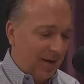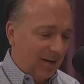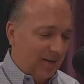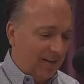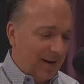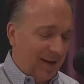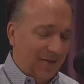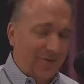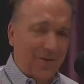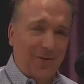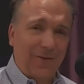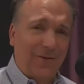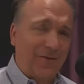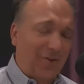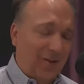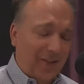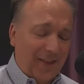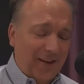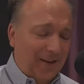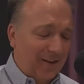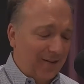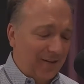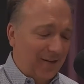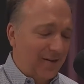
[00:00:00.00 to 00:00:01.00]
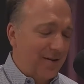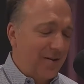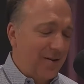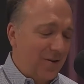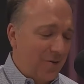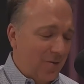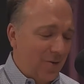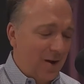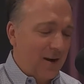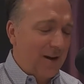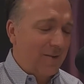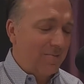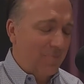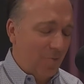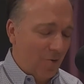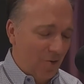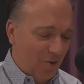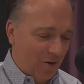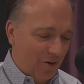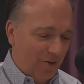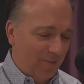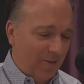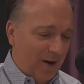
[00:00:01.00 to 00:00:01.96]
technology that isn't new anymore.